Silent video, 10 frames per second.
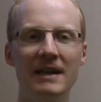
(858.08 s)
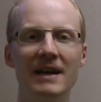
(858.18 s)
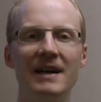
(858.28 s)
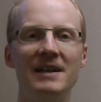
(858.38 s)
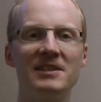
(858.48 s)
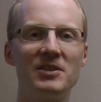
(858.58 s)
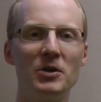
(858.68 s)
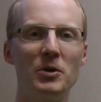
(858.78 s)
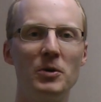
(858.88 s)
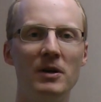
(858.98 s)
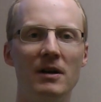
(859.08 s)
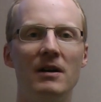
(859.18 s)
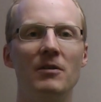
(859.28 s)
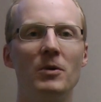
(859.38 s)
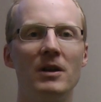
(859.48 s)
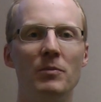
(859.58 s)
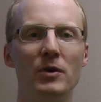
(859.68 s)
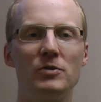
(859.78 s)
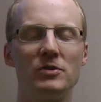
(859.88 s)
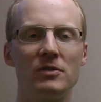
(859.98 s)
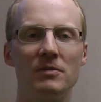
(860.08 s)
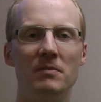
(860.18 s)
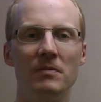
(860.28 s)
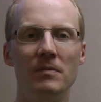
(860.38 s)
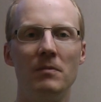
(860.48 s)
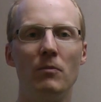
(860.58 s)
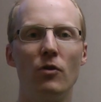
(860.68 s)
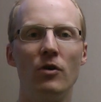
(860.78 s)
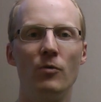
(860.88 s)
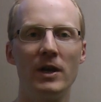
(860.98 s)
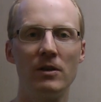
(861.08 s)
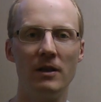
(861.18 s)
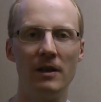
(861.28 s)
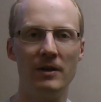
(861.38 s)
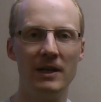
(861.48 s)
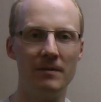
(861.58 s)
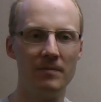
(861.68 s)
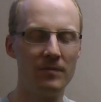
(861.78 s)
uh, so I want to post more regularly.